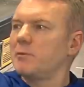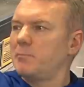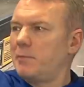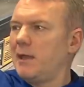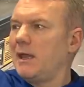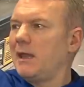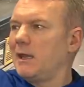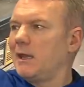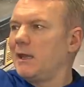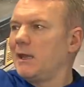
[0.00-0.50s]
with
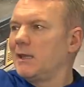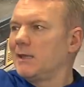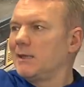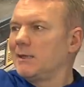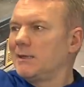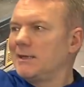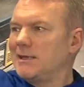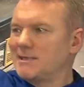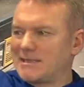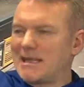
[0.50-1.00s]
Bailey
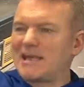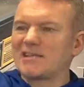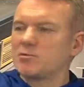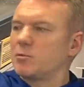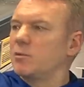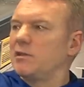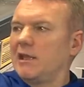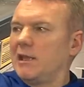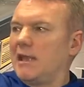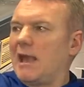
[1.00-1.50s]
is that's
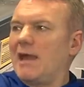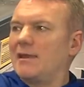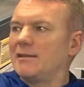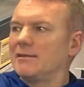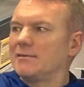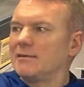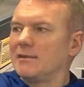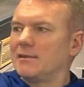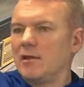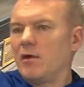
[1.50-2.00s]
what you're getting. Yeah.